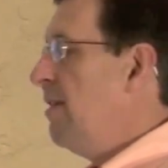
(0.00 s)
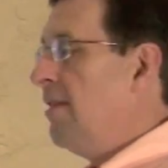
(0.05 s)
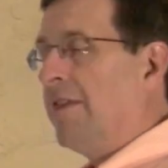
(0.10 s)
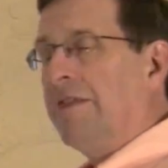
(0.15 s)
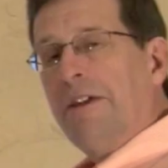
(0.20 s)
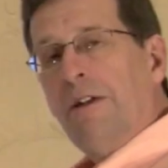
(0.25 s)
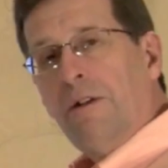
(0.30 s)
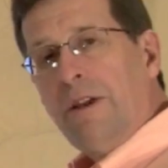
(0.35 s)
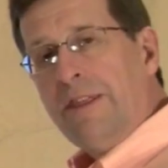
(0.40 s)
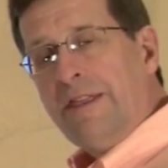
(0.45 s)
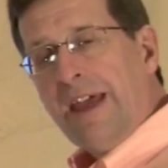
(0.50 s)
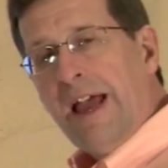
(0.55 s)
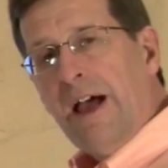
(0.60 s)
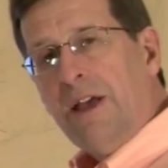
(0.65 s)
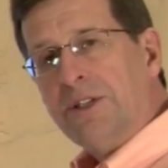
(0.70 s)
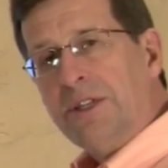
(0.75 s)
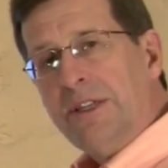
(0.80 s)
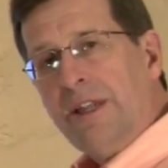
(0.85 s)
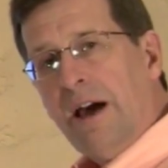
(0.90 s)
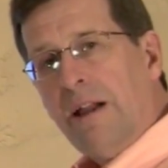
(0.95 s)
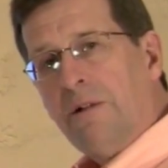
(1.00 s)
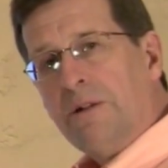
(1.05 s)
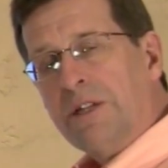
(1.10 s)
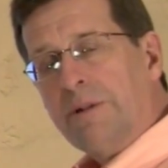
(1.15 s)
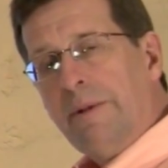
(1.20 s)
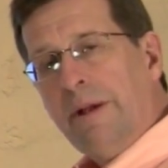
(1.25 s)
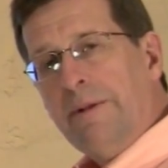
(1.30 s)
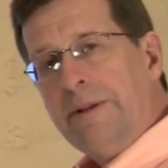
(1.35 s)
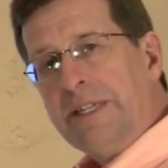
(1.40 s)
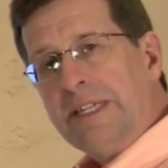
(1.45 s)
The $30,000
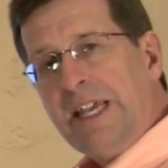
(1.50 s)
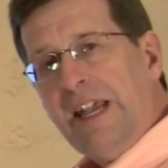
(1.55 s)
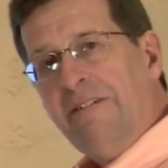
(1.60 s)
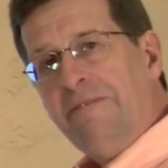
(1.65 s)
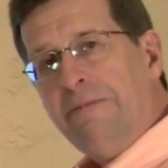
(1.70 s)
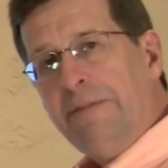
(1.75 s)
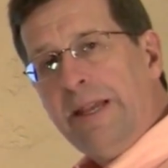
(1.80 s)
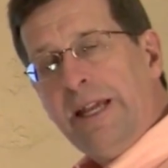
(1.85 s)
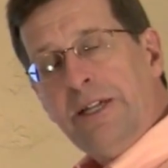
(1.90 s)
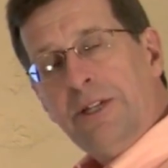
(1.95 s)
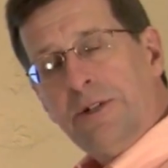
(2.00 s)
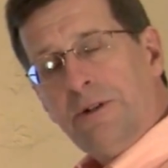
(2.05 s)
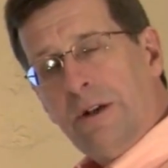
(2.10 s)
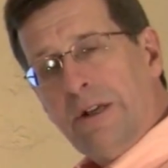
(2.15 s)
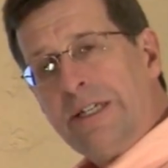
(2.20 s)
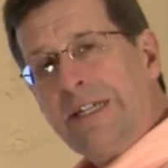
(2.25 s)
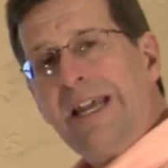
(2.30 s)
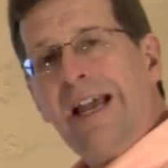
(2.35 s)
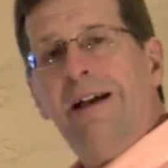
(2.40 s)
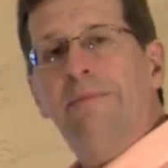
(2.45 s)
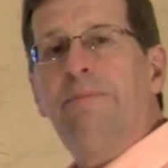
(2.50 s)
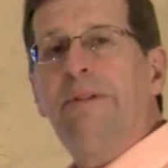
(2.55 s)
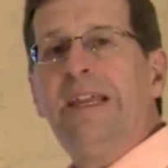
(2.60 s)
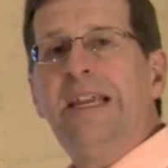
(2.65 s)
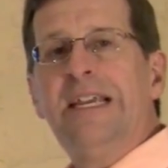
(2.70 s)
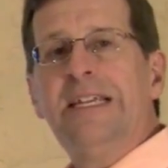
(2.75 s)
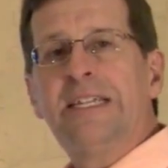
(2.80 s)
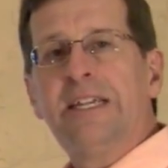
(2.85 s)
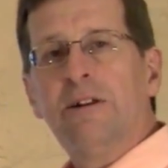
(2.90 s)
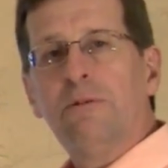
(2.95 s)
to be received from the insurance
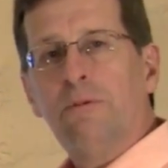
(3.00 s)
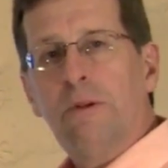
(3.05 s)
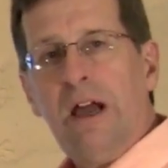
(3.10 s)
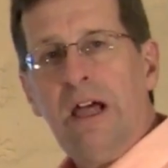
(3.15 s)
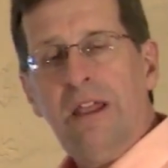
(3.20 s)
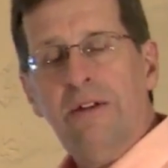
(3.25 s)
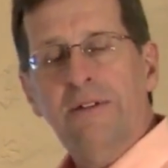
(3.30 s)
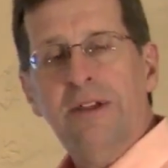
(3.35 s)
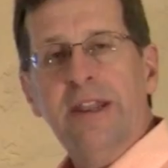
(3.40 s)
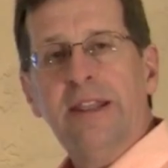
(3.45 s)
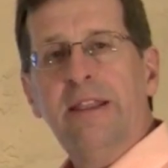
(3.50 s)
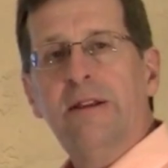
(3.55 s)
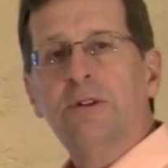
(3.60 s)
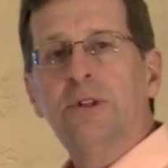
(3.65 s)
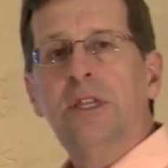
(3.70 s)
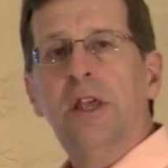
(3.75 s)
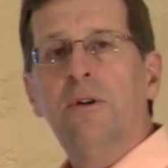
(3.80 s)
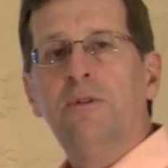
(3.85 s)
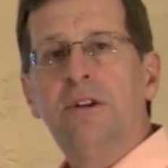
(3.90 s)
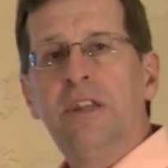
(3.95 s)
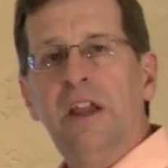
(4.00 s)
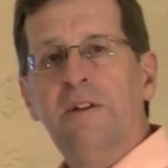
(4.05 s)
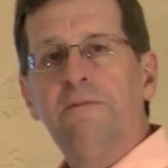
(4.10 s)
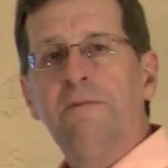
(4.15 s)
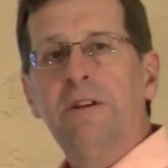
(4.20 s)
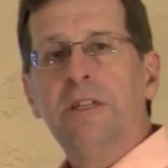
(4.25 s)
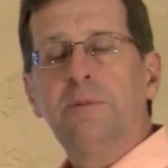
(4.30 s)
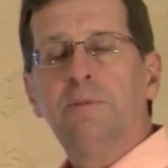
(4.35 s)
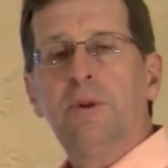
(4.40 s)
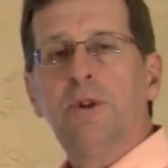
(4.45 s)
company is irrelevant. There's no
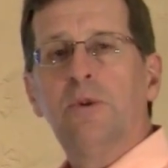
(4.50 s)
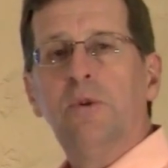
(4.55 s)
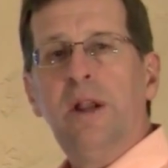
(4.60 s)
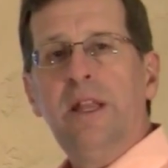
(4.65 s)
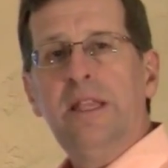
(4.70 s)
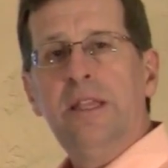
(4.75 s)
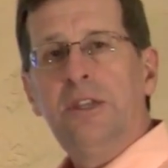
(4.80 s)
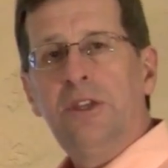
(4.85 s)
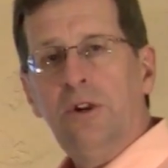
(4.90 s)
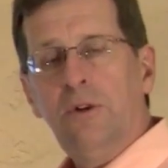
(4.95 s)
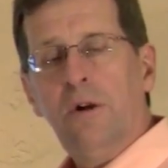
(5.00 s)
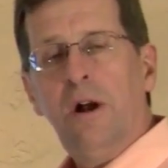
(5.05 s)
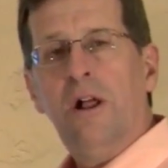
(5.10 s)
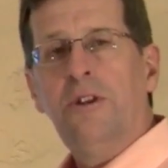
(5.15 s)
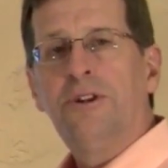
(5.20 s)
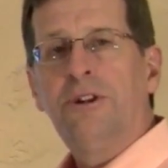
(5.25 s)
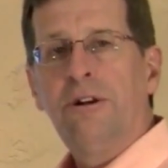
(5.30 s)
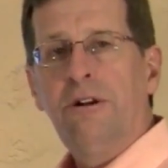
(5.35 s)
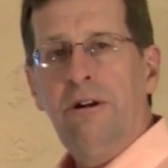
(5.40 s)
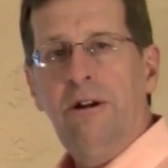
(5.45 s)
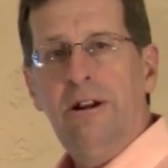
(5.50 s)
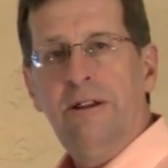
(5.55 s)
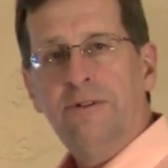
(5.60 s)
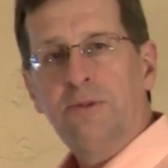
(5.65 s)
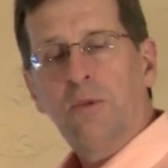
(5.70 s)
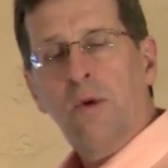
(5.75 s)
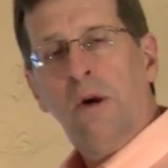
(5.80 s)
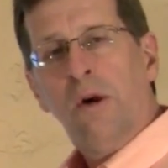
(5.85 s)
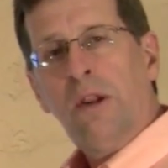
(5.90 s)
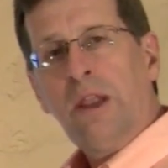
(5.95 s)
difference between the two
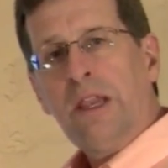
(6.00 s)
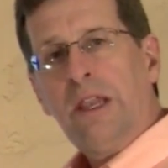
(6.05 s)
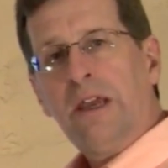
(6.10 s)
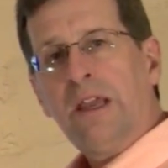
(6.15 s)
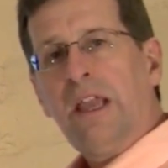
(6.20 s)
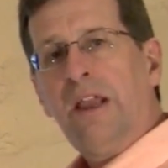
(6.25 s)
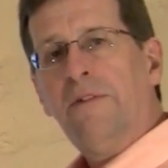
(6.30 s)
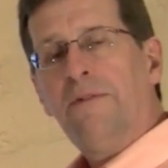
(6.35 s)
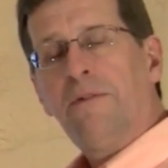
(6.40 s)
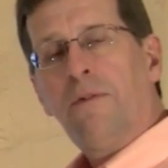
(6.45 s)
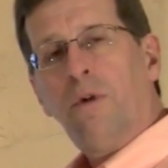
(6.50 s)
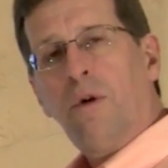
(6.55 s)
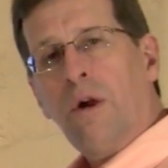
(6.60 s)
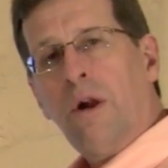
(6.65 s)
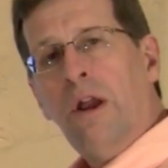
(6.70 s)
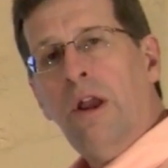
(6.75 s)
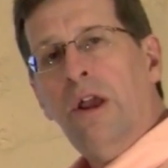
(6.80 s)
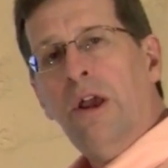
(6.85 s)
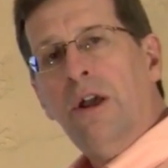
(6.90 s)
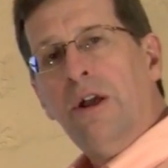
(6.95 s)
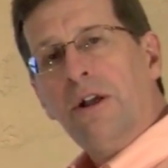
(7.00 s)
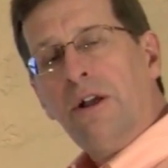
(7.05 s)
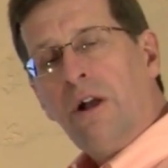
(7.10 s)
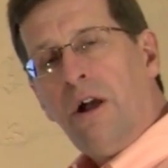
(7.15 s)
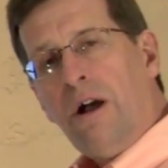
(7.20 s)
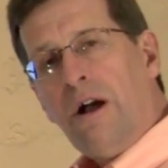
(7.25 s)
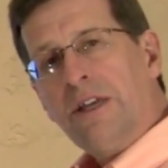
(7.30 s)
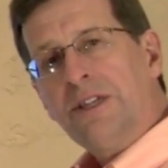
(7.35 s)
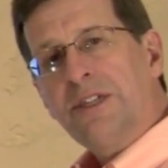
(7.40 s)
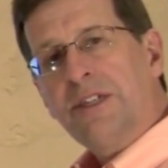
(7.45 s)
alternatives. We're only looking for
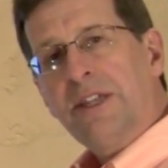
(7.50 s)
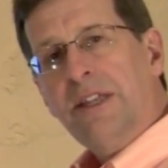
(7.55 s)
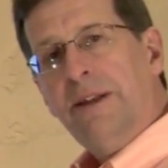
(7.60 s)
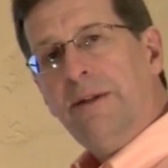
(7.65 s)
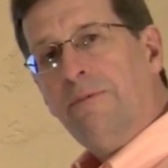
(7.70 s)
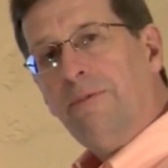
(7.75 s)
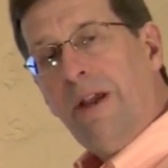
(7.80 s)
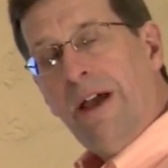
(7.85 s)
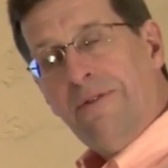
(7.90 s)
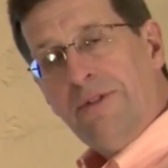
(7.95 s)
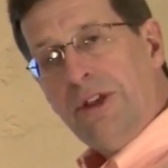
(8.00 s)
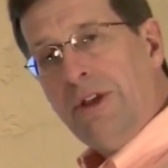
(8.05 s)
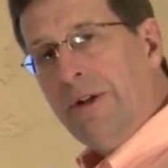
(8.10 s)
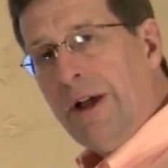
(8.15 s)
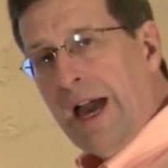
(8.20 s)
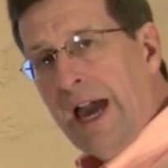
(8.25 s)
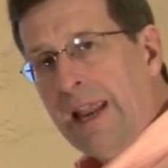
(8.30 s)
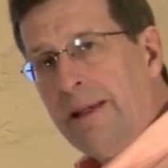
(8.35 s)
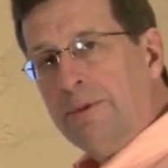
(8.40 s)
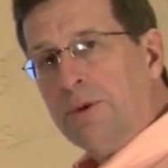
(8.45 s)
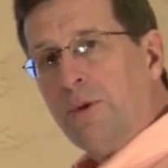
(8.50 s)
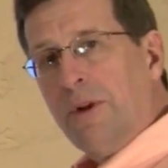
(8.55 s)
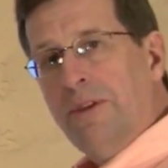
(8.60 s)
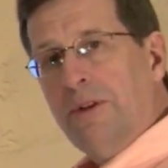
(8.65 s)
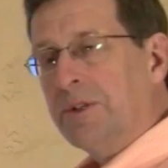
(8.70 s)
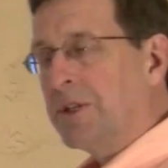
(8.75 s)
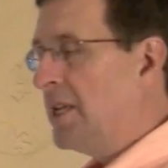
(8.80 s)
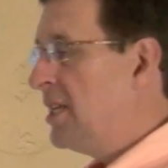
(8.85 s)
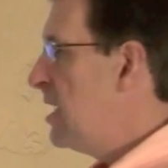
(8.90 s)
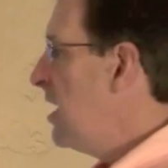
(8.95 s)
costs and revenue items where
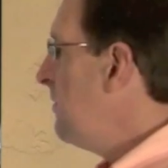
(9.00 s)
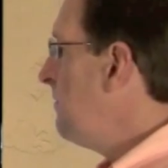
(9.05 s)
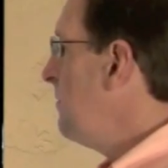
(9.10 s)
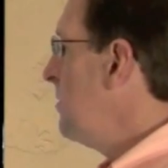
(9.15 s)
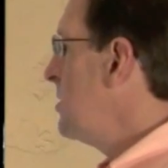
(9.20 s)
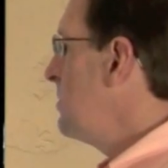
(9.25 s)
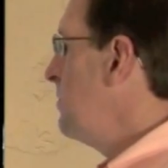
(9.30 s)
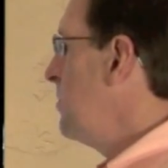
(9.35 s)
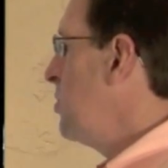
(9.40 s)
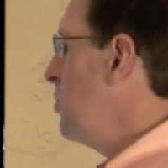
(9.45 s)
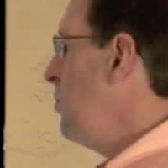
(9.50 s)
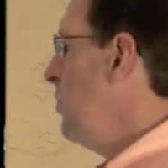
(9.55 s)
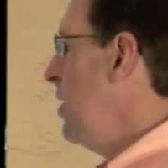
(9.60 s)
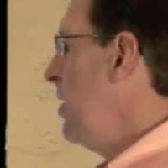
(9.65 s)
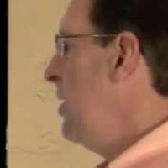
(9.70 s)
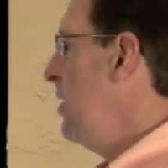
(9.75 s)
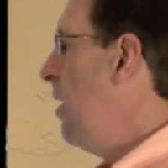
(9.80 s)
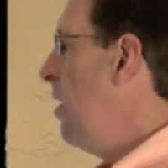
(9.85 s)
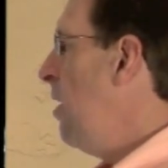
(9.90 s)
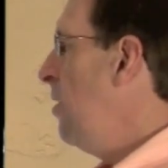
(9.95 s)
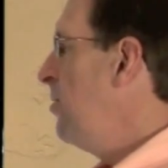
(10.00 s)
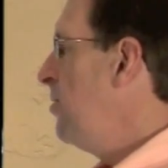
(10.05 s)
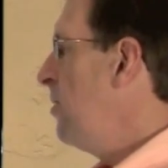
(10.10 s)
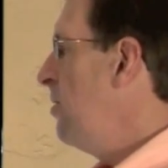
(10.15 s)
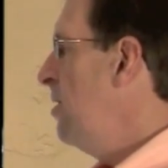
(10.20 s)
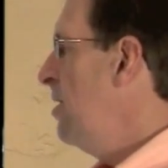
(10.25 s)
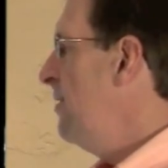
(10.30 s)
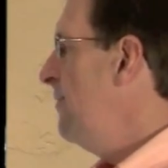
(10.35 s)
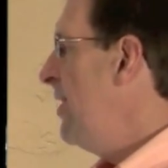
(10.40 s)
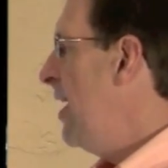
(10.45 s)
there's a difference between
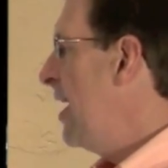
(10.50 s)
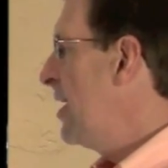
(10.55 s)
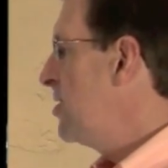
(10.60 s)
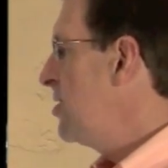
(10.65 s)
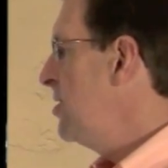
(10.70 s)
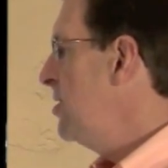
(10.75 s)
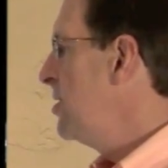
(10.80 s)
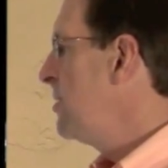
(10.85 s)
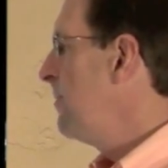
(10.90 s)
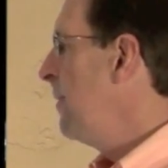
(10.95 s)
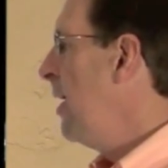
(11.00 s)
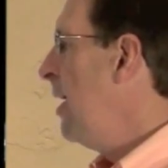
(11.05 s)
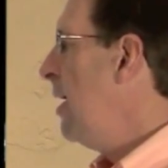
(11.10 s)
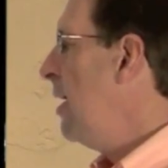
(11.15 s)
alternative actions.